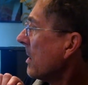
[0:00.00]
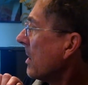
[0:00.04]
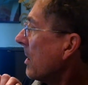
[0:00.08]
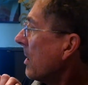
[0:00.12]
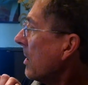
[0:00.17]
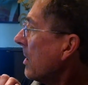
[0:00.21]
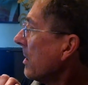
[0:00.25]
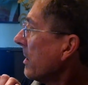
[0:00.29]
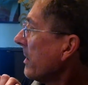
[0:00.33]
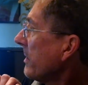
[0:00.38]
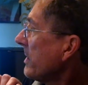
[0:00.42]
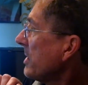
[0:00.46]

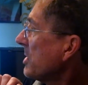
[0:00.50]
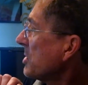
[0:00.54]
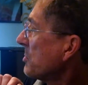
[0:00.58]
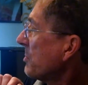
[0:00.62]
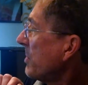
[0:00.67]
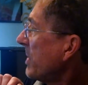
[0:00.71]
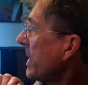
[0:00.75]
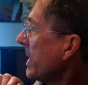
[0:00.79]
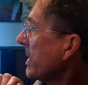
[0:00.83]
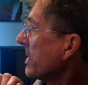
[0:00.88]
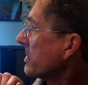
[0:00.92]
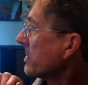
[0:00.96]
All of these
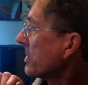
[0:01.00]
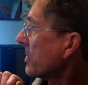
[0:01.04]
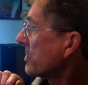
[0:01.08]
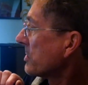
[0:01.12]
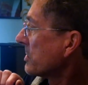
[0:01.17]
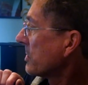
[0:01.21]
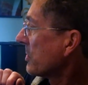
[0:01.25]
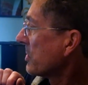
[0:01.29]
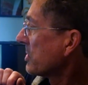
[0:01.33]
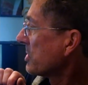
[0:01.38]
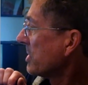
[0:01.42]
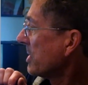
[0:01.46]

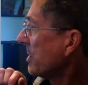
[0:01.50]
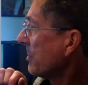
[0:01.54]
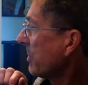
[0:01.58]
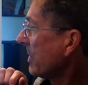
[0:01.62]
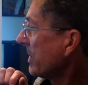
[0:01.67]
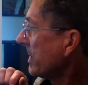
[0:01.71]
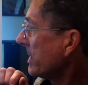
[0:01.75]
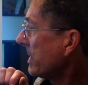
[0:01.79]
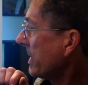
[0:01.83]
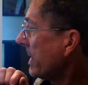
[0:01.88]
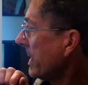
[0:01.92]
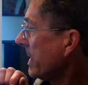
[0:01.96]
pictures are
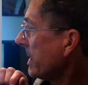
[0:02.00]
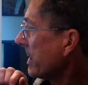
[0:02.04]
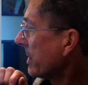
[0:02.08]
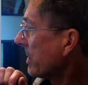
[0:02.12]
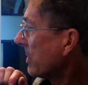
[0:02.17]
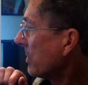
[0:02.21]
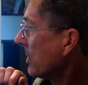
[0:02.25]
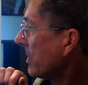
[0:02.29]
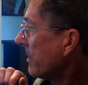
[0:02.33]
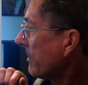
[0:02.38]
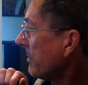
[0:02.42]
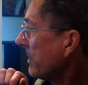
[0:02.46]
simply
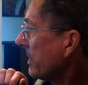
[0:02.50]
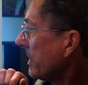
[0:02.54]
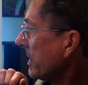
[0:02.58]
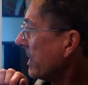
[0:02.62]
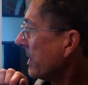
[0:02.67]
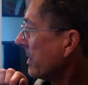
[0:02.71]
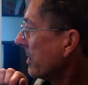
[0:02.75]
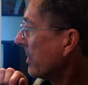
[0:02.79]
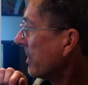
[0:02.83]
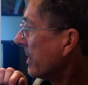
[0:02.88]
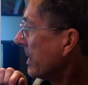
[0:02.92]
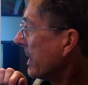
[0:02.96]
taken off the
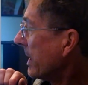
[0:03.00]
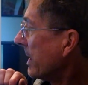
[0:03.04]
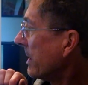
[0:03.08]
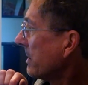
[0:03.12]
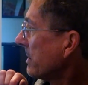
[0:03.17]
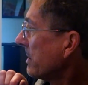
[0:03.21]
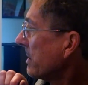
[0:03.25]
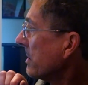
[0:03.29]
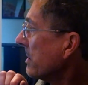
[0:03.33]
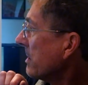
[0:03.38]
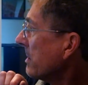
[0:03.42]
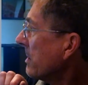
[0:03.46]

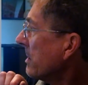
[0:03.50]
internet.